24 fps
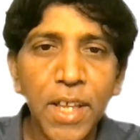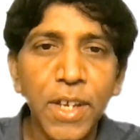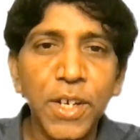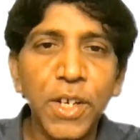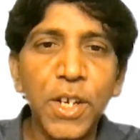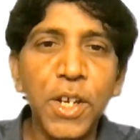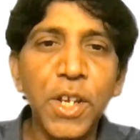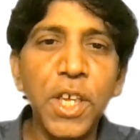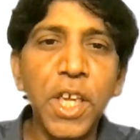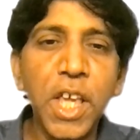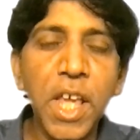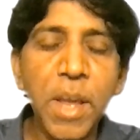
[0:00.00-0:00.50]

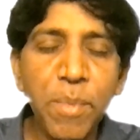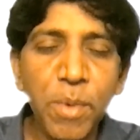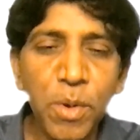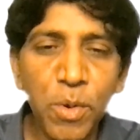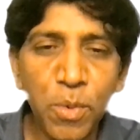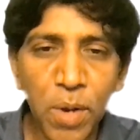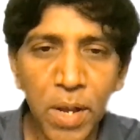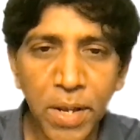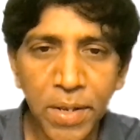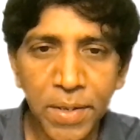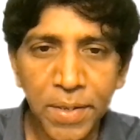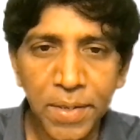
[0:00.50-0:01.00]
She came
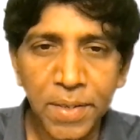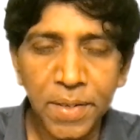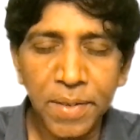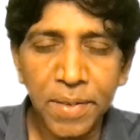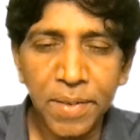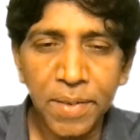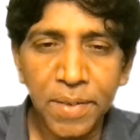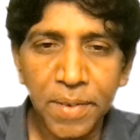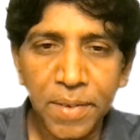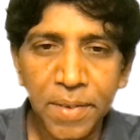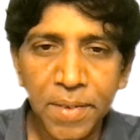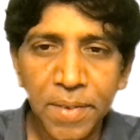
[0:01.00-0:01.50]
to us
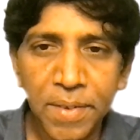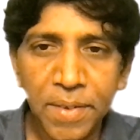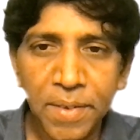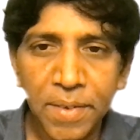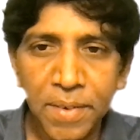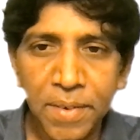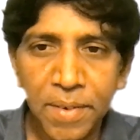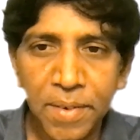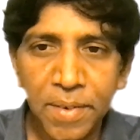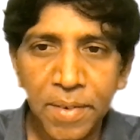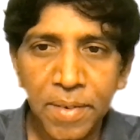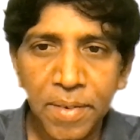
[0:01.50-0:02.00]

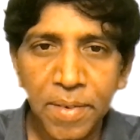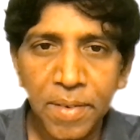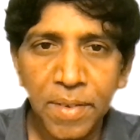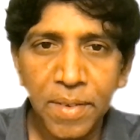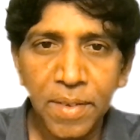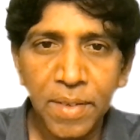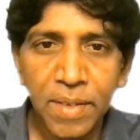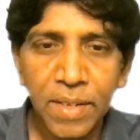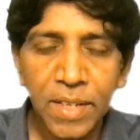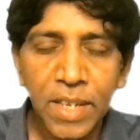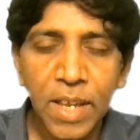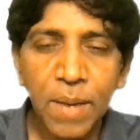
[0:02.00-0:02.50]

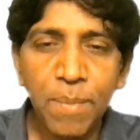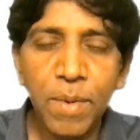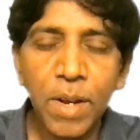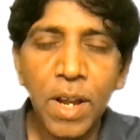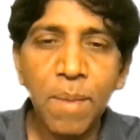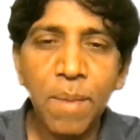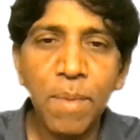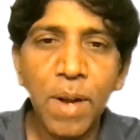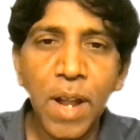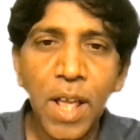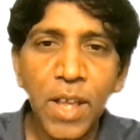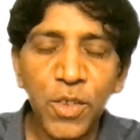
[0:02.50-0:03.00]

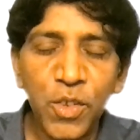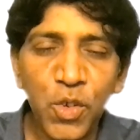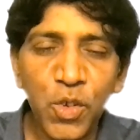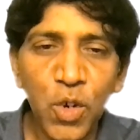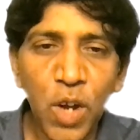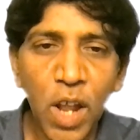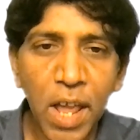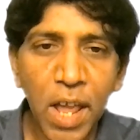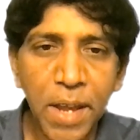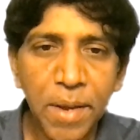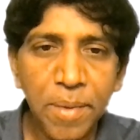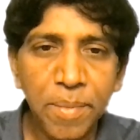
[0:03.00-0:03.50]
sometime last
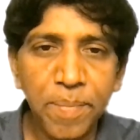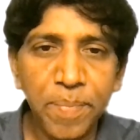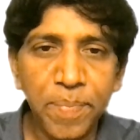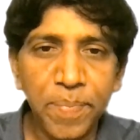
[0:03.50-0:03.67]
July.